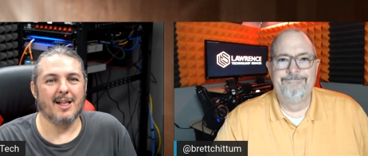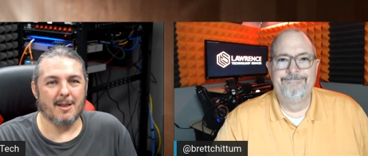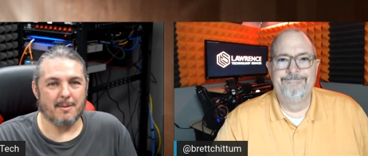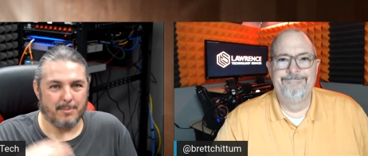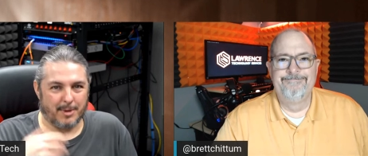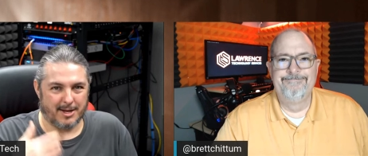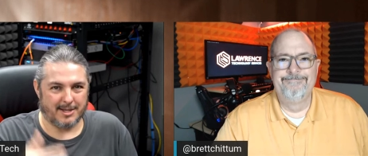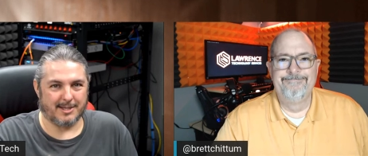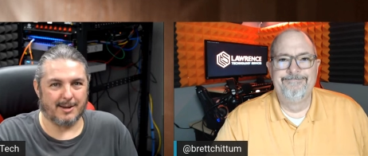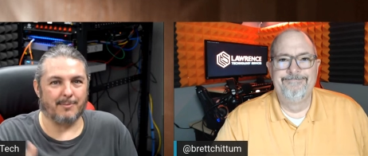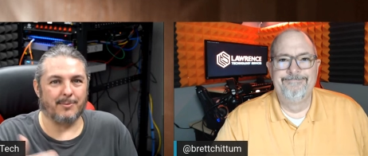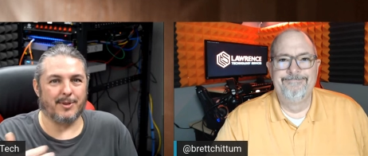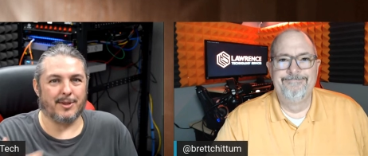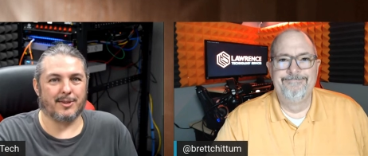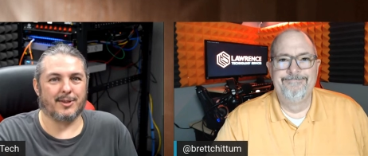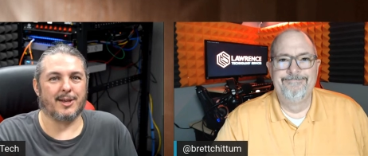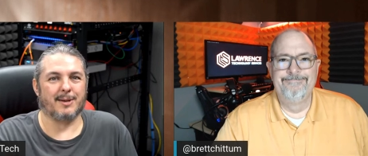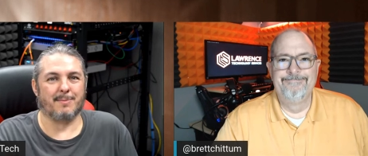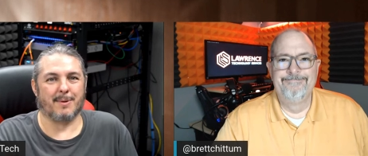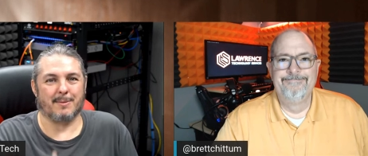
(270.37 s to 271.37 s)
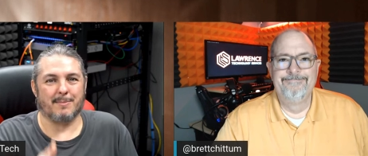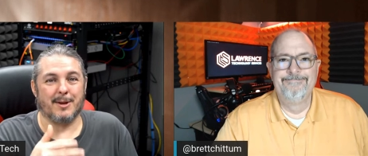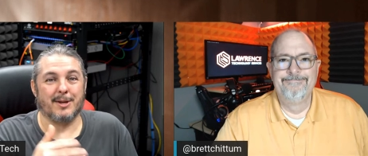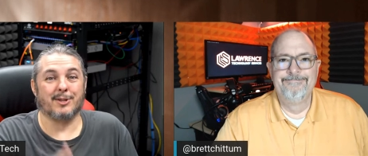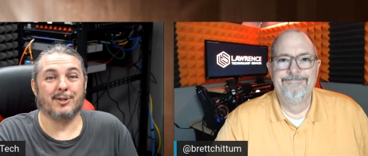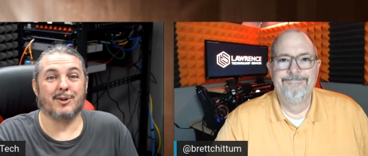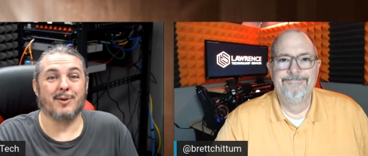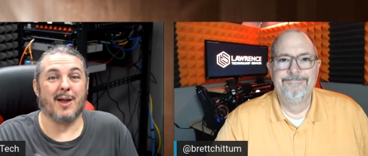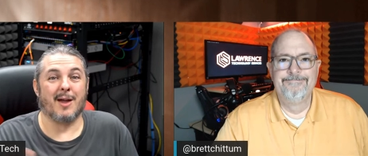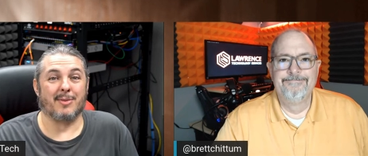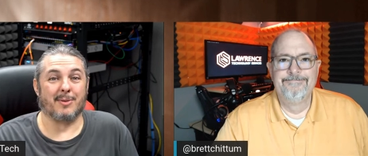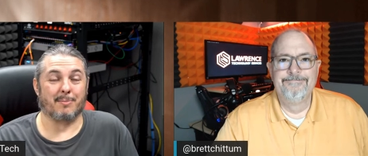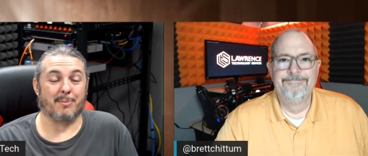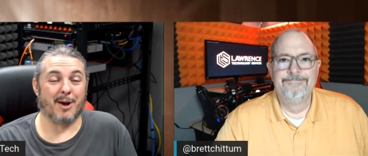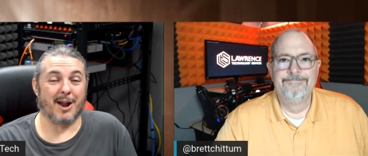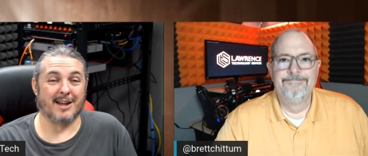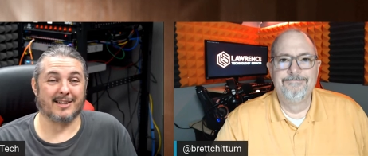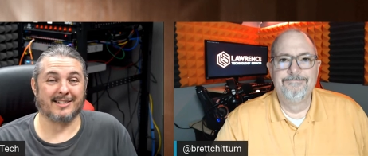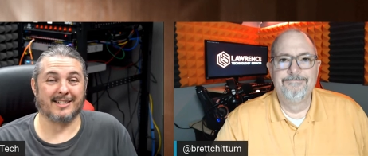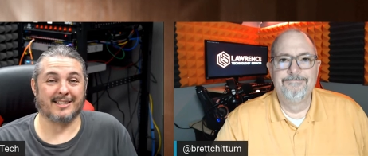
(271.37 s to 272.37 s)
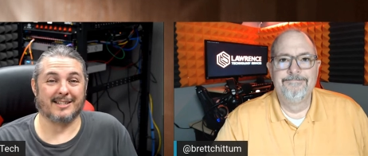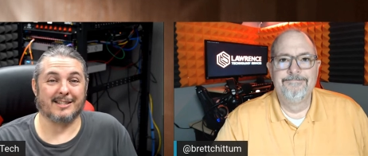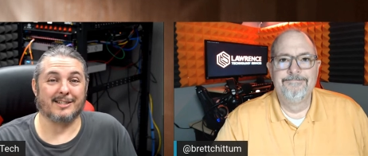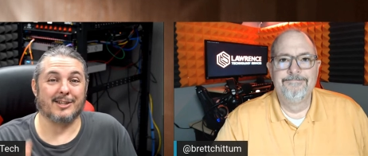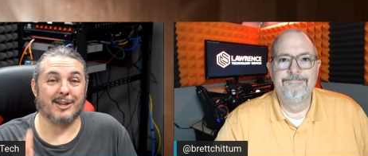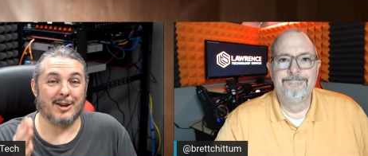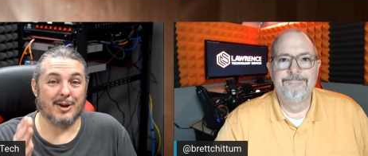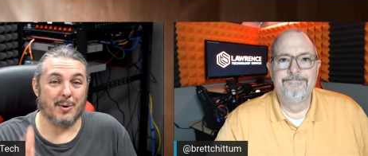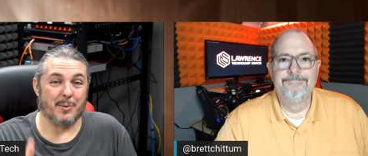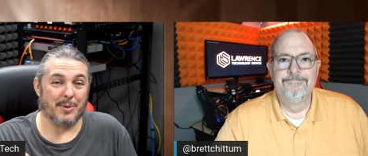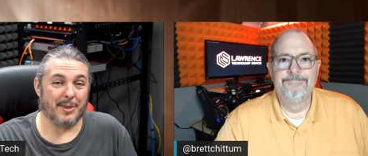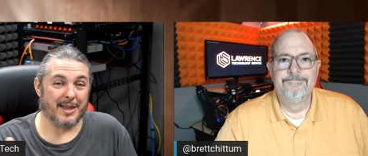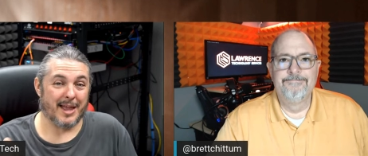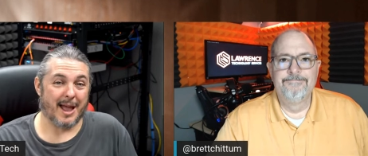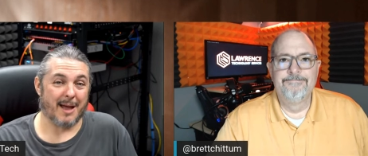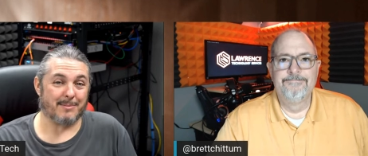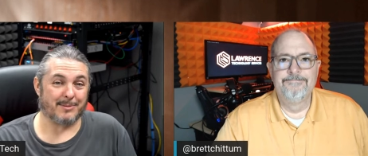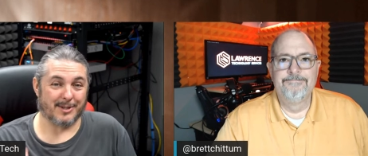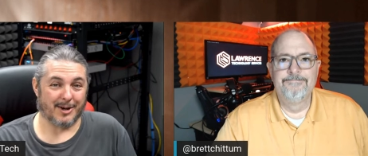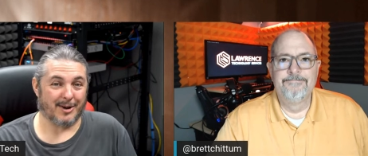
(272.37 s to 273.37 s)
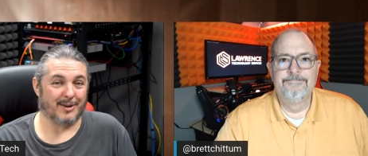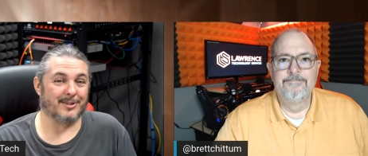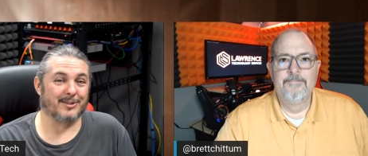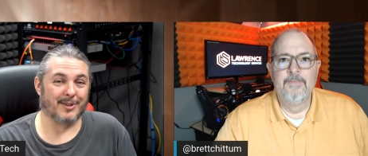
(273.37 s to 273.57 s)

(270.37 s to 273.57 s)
Speaker 1: it's something to think about. Make sure you have the processes so you know where the gaps are. So